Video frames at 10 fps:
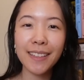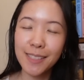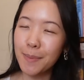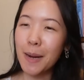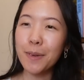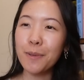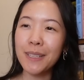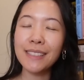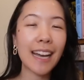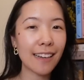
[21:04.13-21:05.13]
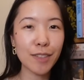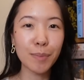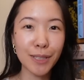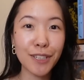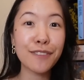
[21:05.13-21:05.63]
September was kind of a
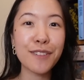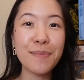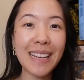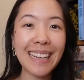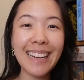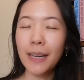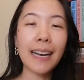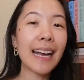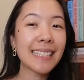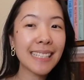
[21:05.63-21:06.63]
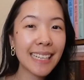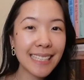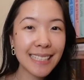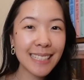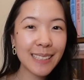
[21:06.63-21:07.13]
blur for me, but I did get
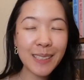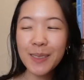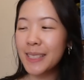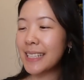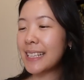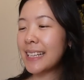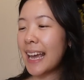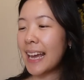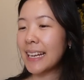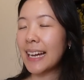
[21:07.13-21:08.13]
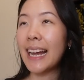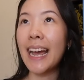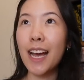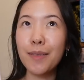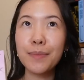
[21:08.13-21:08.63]
to see Lucy and I
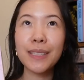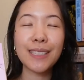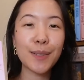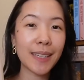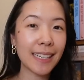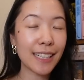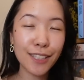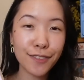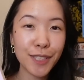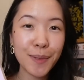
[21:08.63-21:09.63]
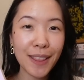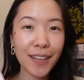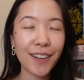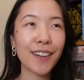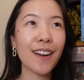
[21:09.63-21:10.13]
am doing an interview with
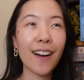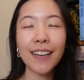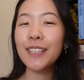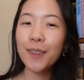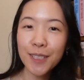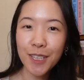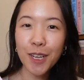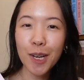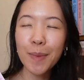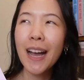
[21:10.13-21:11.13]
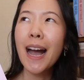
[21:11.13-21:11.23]
her on YouTube.